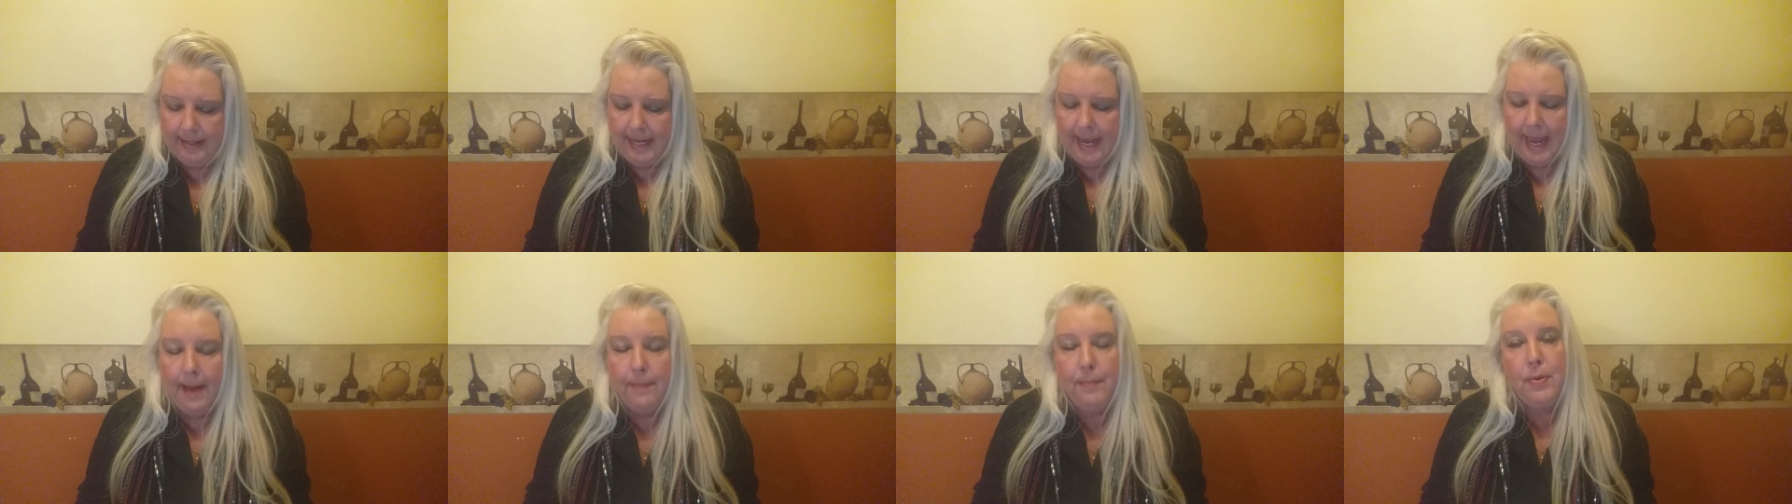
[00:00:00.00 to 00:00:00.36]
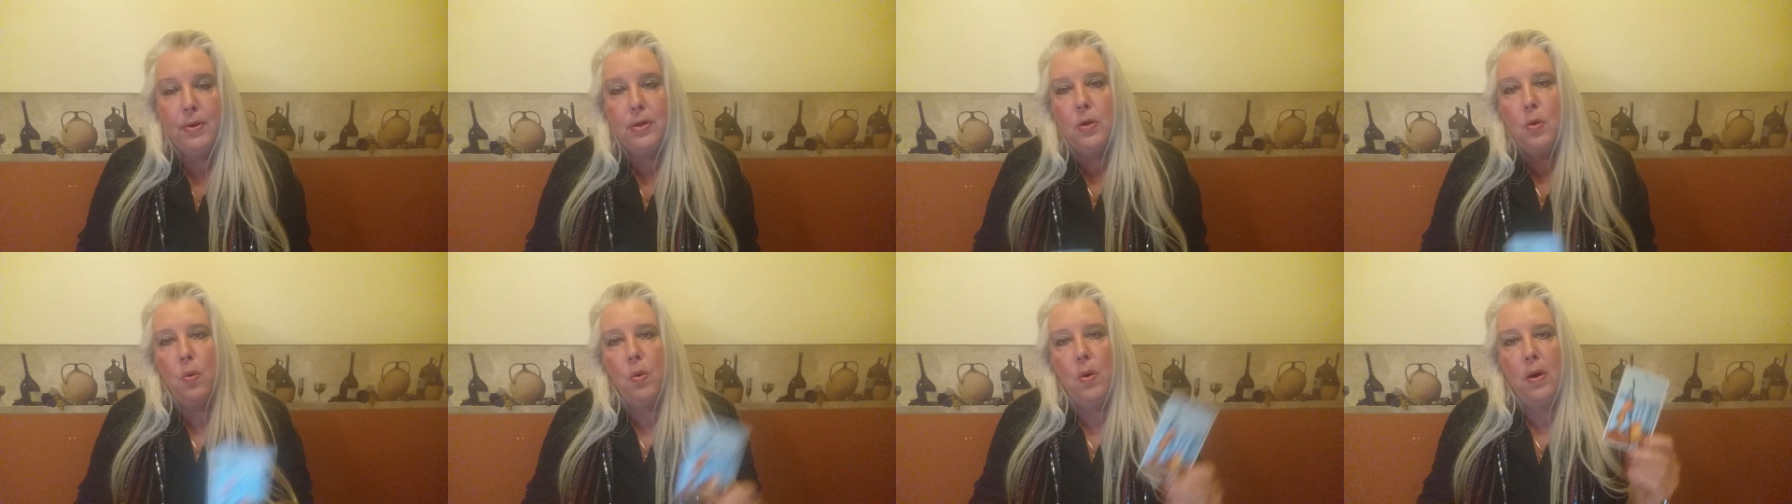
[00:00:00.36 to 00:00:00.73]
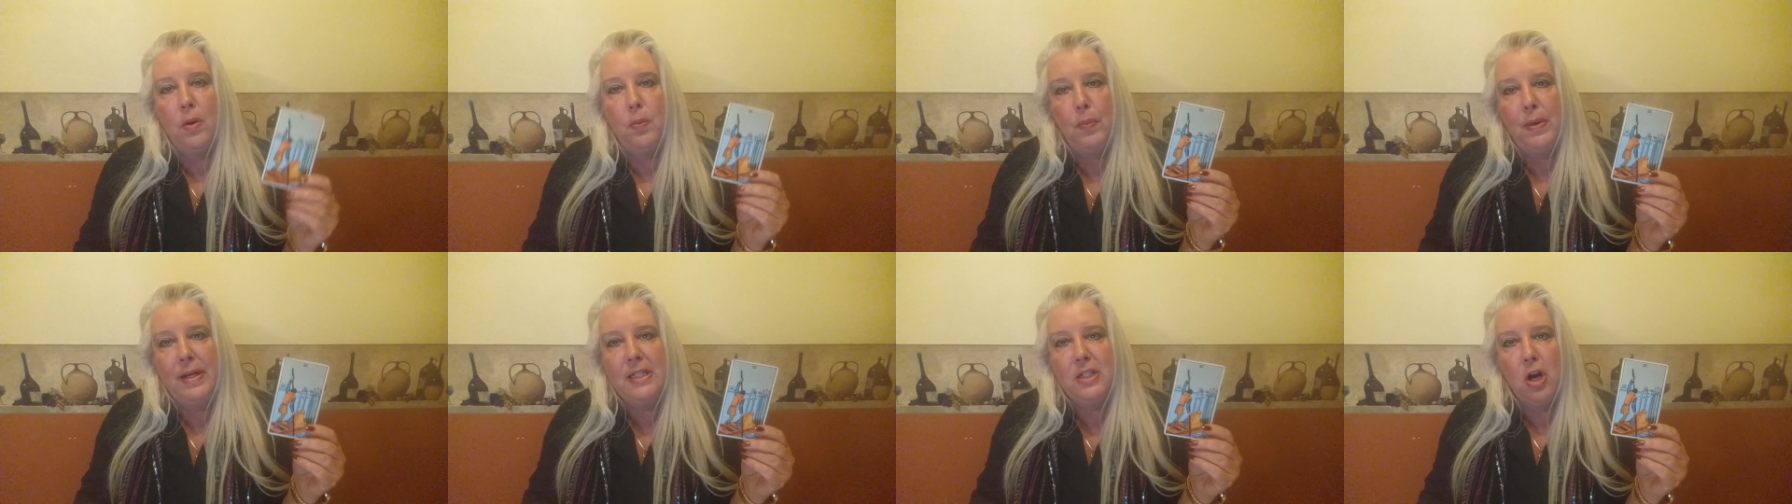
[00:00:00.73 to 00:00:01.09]

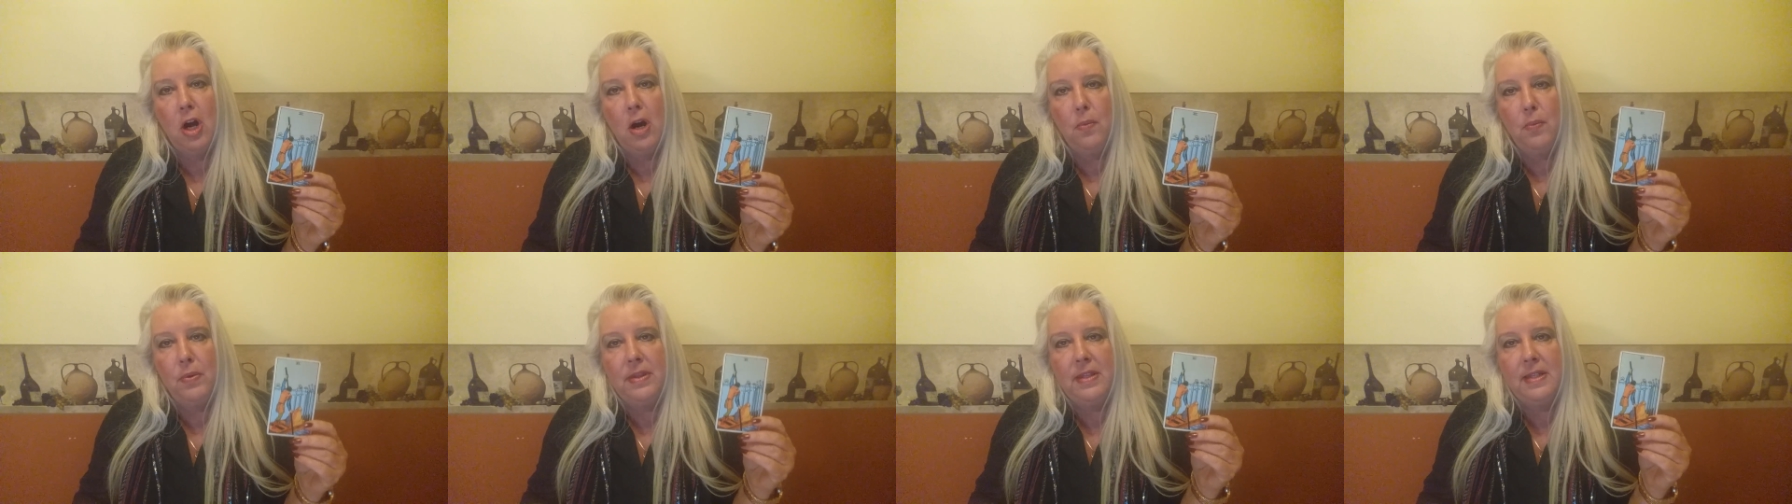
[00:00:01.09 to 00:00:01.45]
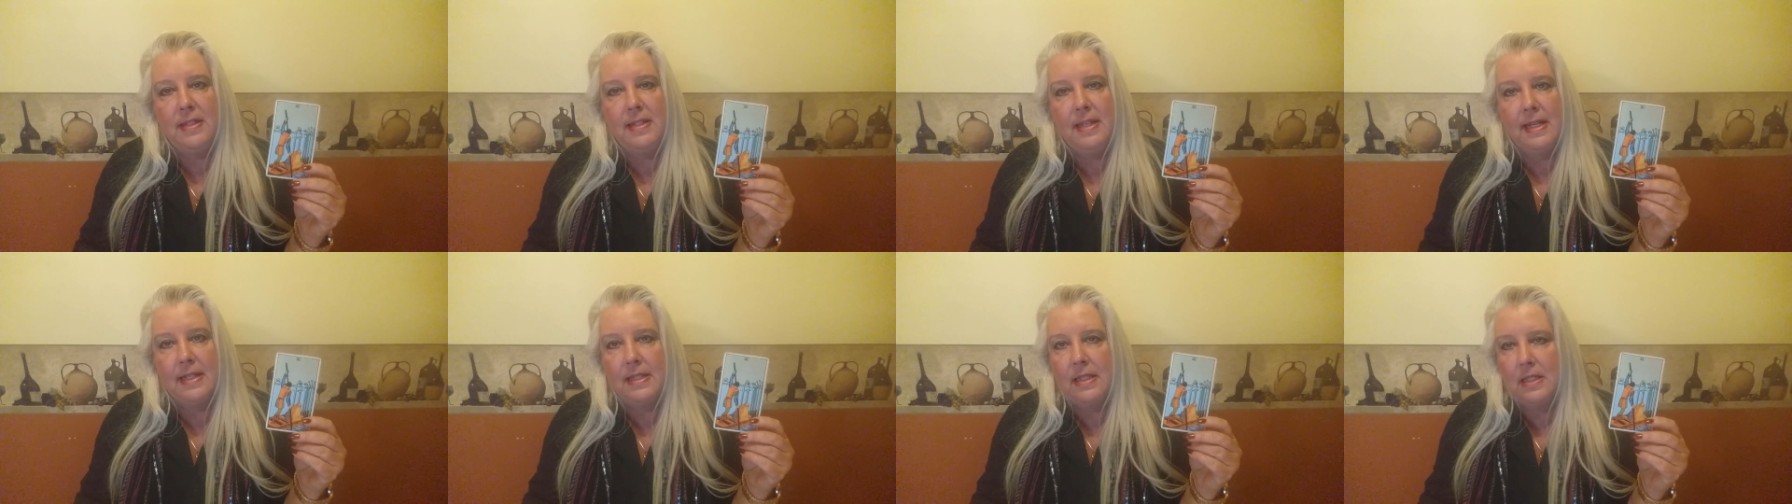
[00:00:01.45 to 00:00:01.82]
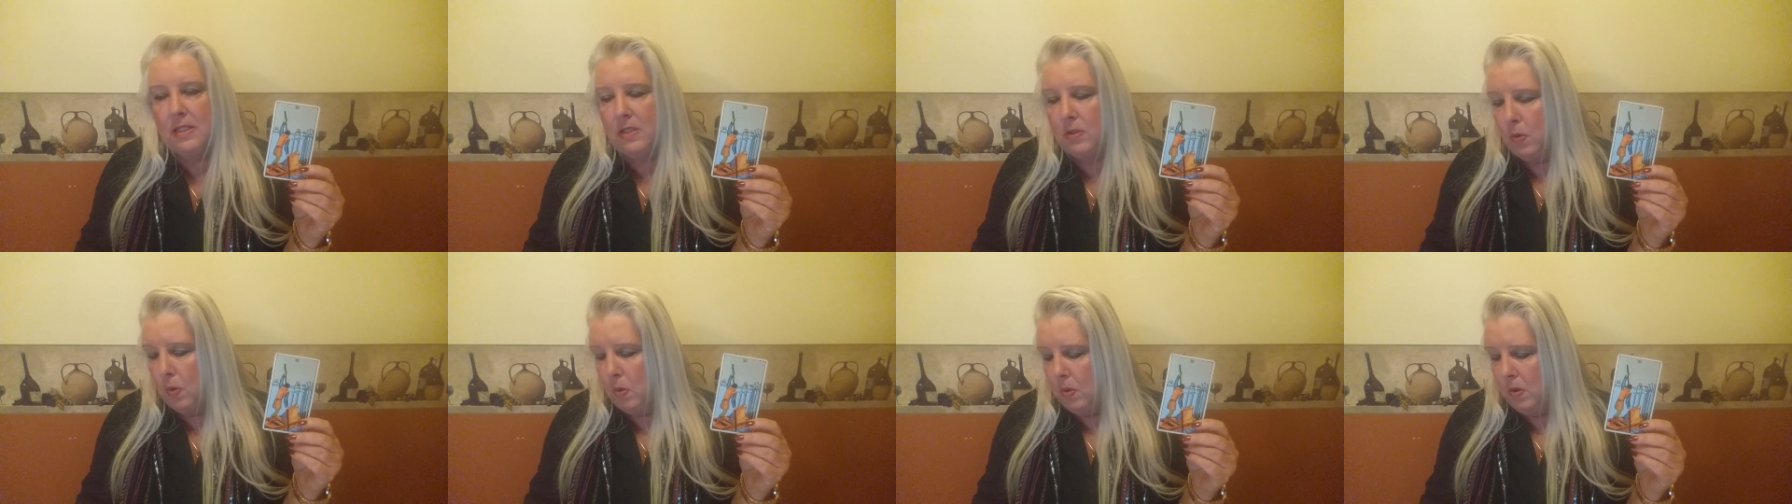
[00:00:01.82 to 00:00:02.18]
Capricorn, we start with the Six of
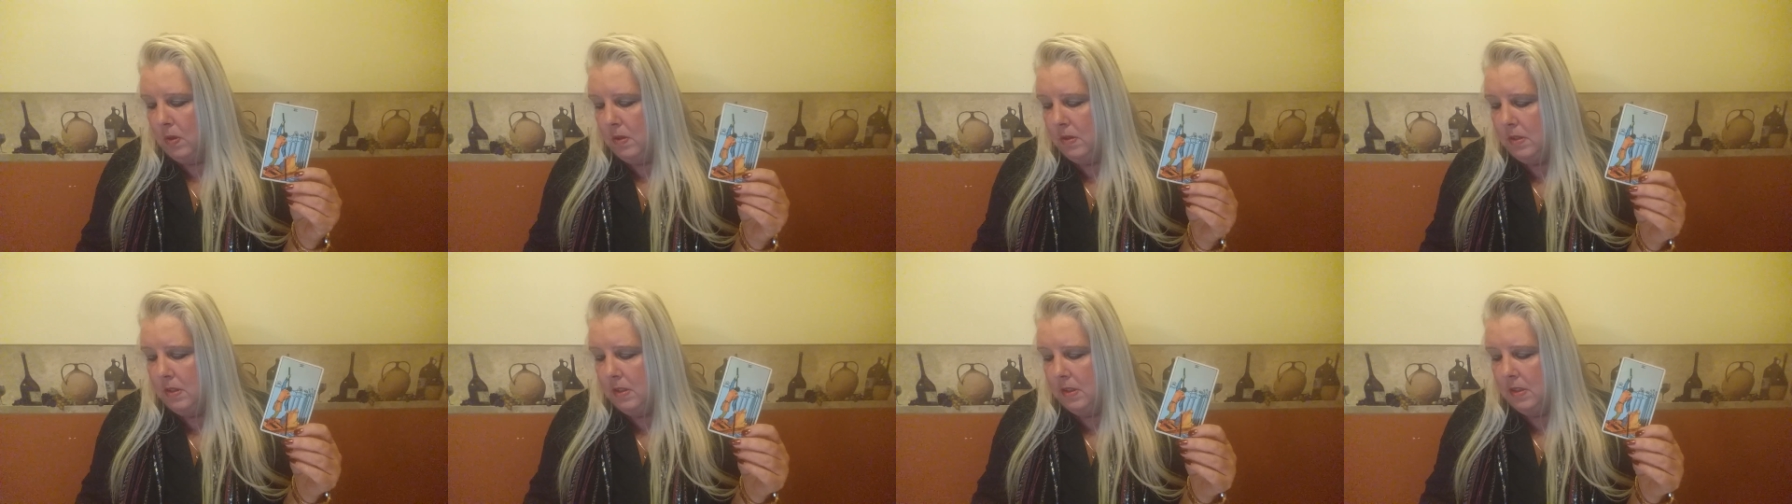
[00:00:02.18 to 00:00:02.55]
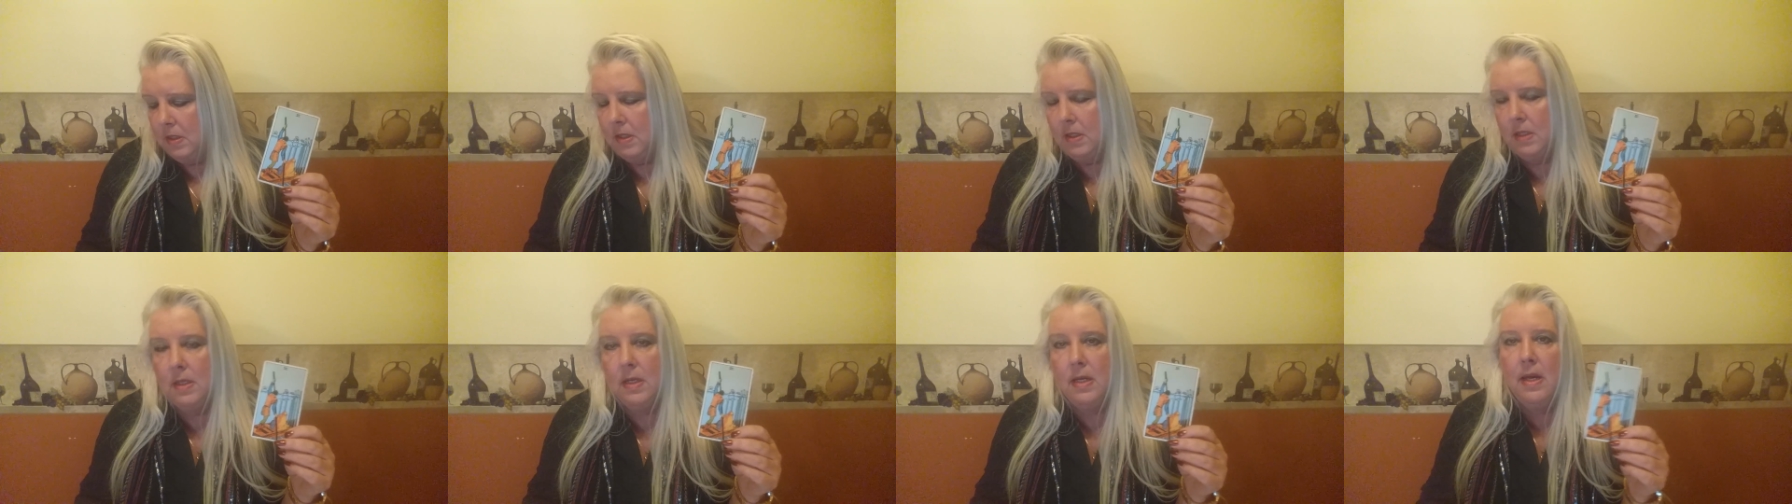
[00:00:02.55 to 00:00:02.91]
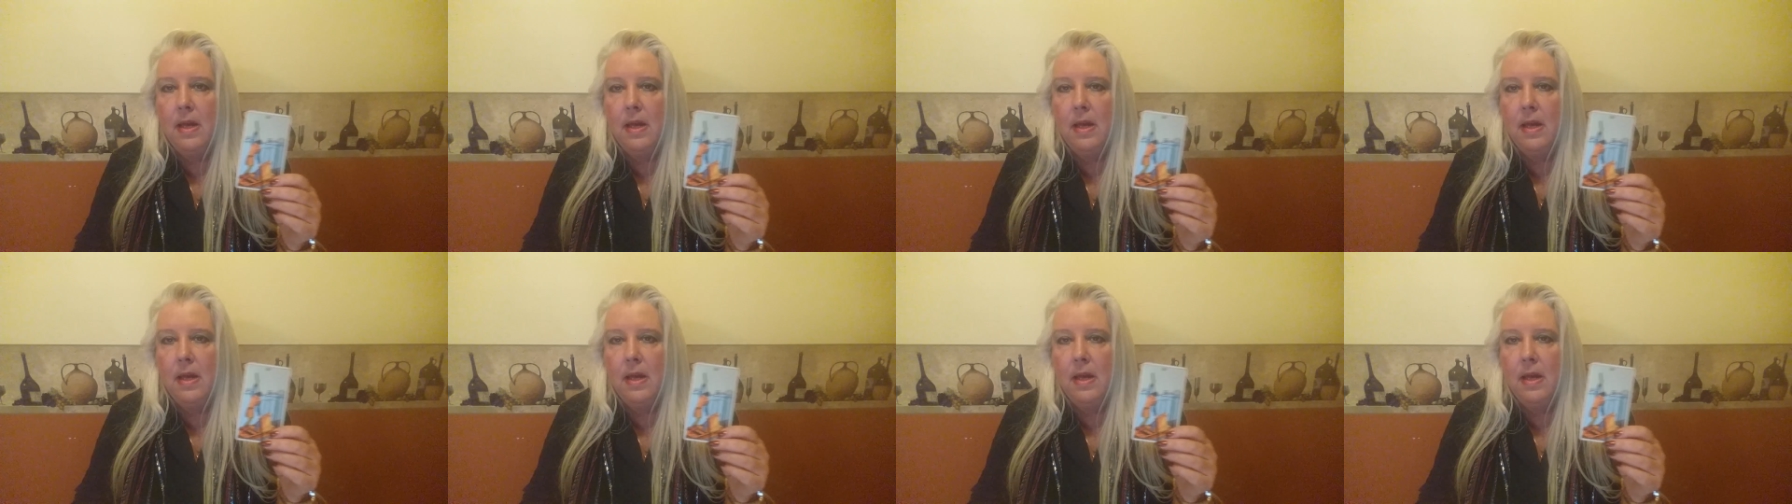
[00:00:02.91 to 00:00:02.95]
Swords,